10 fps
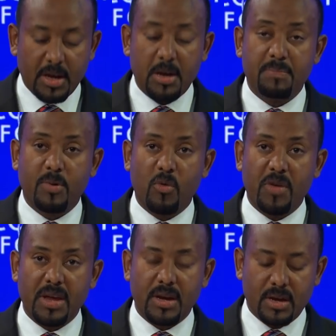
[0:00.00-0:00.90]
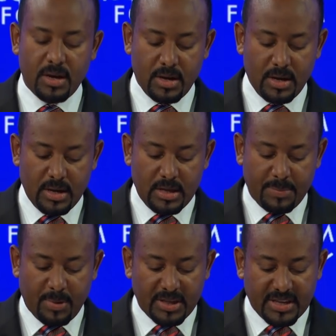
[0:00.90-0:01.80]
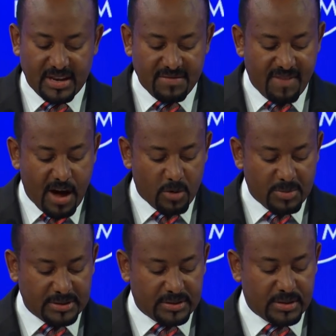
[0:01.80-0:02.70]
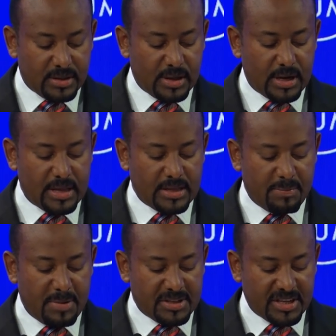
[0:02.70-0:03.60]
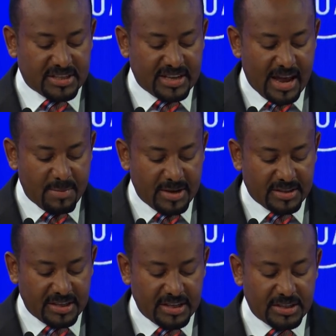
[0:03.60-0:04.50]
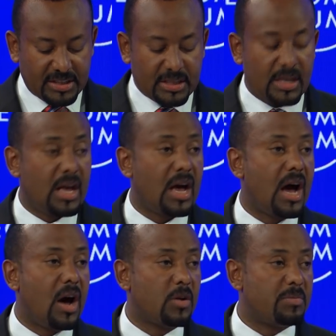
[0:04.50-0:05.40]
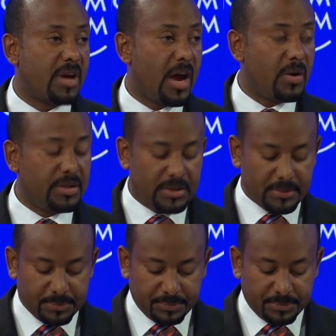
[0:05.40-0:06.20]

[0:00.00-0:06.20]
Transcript: Improving the political environment and the business climate is our priority.